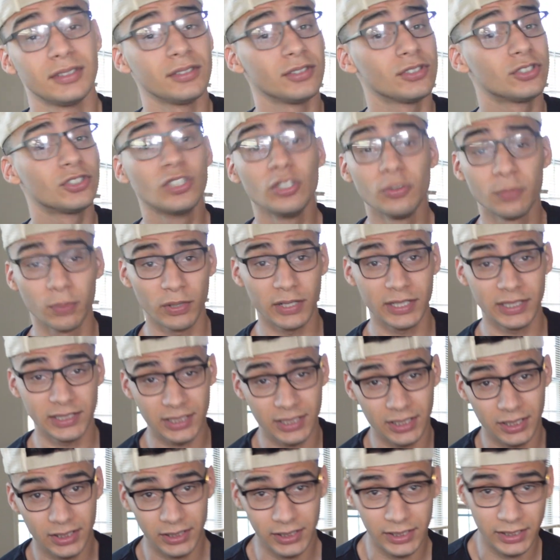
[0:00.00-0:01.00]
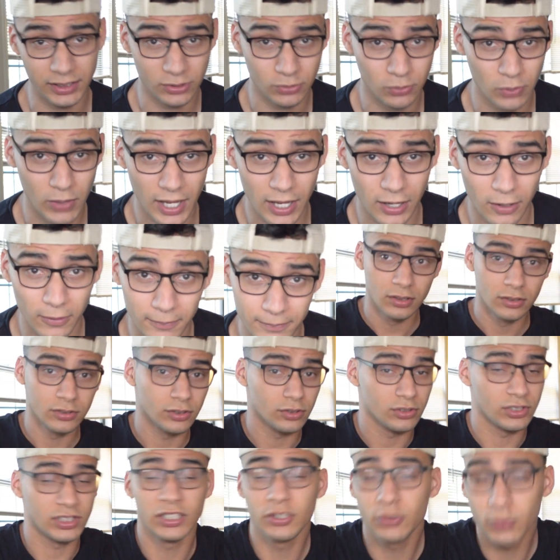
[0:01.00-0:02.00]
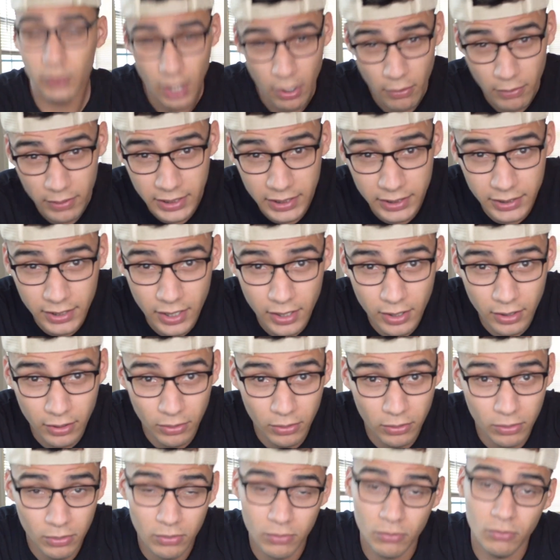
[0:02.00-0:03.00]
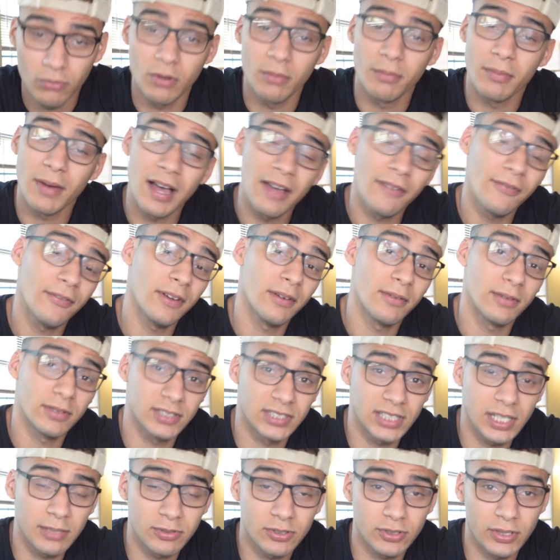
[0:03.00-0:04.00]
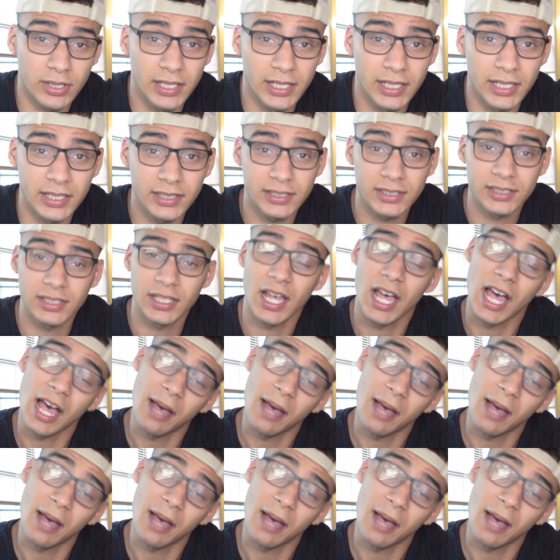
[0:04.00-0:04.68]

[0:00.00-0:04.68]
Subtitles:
Super easy to clean as well. So since we already know what my favorite substrate is,